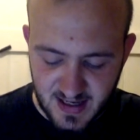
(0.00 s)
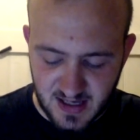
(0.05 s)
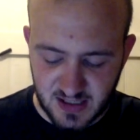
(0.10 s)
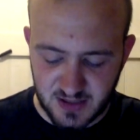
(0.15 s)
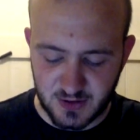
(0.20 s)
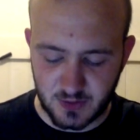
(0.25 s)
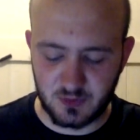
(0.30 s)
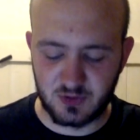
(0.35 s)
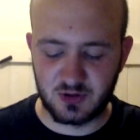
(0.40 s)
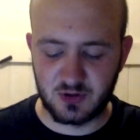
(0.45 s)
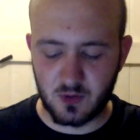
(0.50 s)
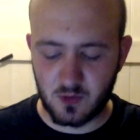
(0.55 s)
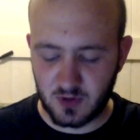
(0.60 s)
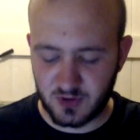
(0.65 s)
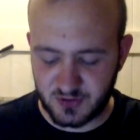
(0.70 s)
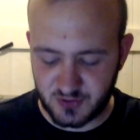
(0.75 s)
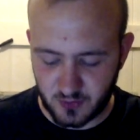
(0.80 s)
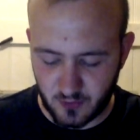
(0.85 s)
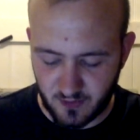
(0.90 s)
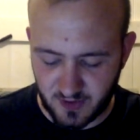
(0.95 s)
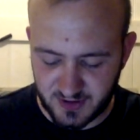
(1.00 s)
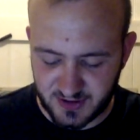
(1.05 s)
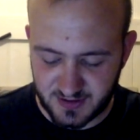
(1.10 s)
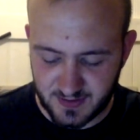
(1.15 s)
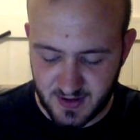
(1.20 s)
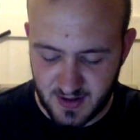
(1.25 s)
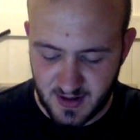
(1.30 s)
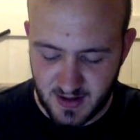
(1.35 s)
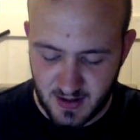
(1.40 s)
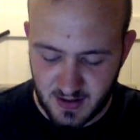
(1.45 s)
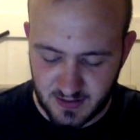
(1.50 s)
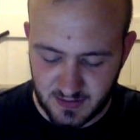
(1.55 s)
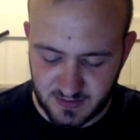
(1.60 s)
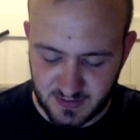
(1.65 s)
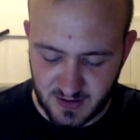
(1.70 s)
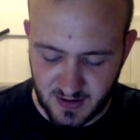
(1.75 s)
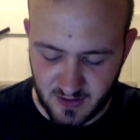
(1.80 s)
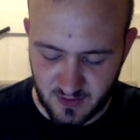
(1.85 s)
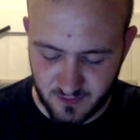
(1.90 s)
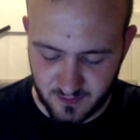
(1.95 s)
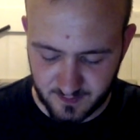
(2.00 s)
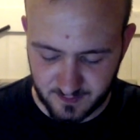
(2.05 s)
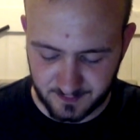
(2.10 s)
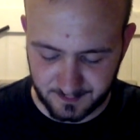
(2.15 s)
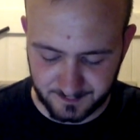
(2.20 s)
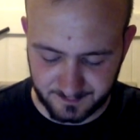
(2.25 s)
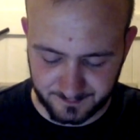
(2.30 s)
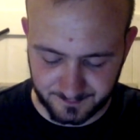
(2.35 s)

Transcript: Yeah, you do, Skullosaurus. So,